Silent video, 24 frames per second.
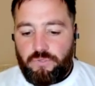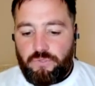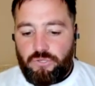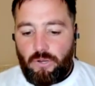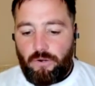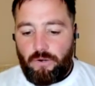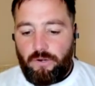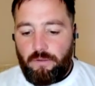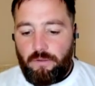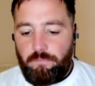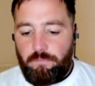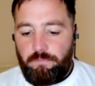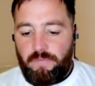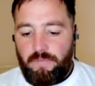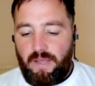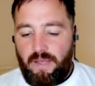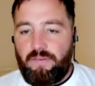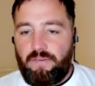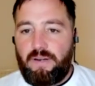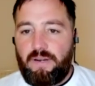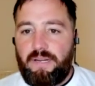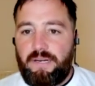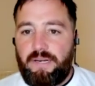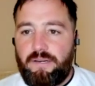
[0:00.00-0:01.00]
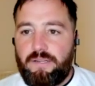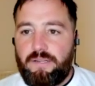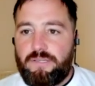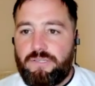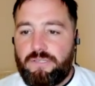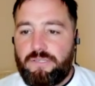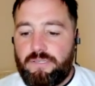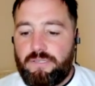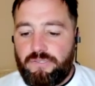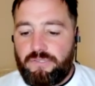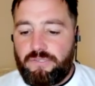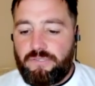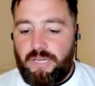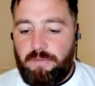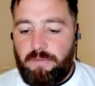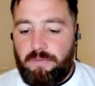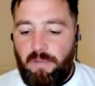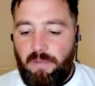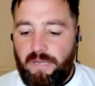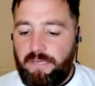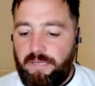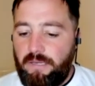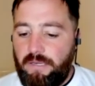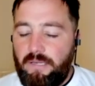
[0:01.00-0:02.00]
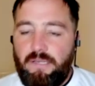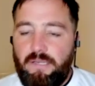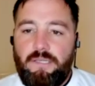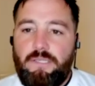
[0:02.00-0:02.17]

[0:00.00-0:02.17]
Tottenham, Evelina's teammate.